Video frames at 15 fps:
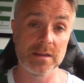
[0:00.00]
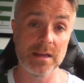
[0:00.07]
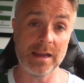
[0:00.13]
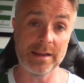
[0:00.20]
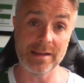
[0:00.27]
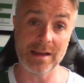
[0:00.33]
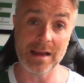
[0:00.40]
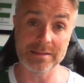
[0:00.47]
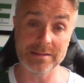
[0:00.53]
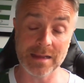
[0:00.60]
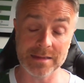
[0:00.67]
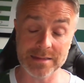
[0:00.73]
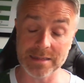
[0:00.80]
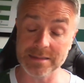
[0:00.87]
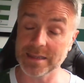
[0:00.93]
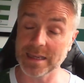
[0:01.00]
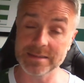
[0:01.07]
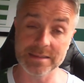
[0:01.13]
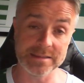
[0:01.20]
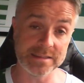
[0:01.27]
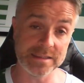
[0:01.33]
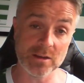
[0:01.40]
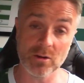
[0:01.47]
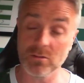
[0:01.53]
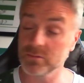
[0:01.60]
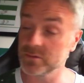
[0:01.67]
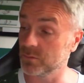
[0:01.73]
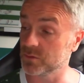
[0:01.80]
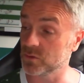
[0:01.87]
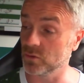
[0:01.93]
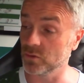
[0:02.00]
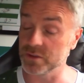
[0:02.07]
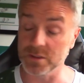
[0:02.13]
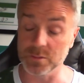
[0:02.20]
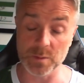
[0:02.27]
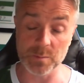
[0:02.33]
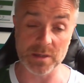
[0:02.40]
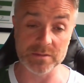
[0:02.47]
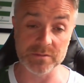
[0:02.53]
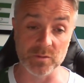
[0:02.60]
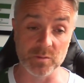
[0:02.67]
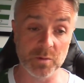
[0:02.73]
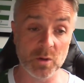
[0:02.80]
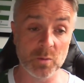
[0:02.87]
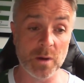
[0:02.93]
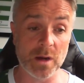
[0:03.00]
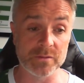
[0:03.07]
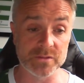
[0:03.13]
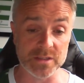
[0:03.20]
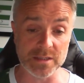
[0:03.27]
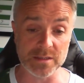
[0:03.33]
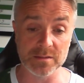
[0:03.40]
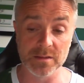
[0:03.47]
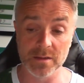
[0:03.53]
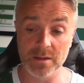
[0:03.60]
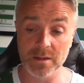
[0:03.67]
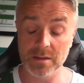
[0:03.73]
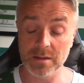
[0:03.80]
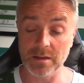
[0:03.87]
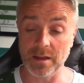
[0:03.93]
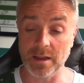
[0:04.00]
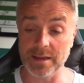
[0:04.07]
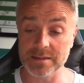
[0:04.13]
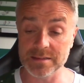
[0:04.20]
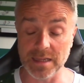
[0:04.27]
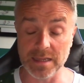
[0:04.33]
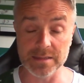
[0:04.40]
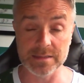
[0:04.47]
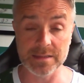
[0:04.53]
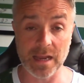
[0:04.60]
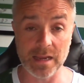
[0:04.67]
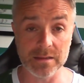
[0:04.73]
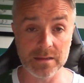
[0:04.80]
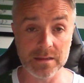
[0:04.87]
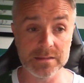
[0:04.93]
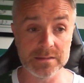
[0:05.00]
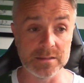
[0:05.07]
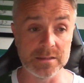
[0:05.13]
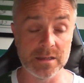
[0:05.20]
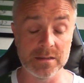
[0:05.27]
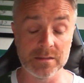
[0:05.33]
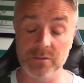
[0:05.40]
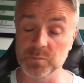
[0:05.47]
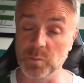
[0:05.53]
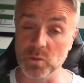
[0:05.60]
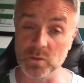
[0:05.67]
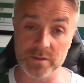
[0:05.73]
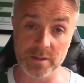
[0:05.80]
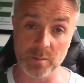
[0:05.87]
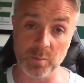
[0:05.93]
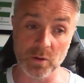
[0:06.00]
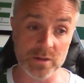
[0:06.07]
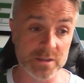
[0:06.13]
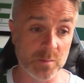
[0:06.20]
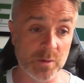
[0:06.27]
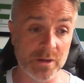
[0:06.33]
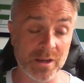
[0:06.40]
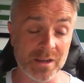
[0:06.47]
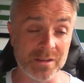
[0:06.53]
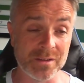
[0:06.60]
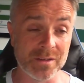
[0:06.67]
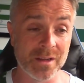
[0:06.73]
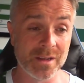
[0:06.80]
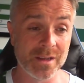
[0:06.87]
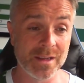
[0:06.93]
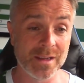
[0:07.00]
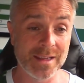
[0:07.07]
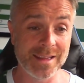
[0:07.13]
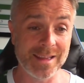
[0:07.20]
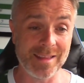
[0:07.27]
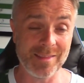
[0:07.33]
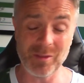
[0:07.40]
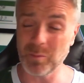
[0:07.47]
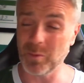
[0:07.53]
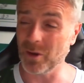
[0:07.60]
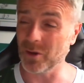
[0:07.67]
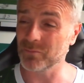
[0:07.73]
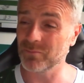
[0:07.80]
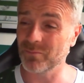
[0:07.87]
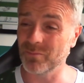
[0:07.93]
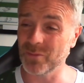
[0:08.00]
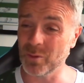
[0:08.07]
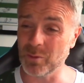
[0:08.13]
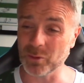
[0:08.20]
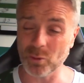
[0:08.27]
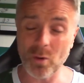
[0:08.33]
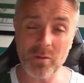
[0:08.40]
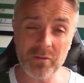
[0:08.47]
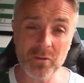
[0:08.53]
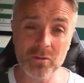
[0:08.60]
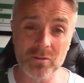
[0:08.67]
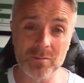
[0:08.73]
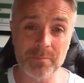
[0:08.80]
And I didn't get to see it all because I was coaching the wee man's football, but I've seen extended nights, and I've spoken to the boys about it, and they were awful.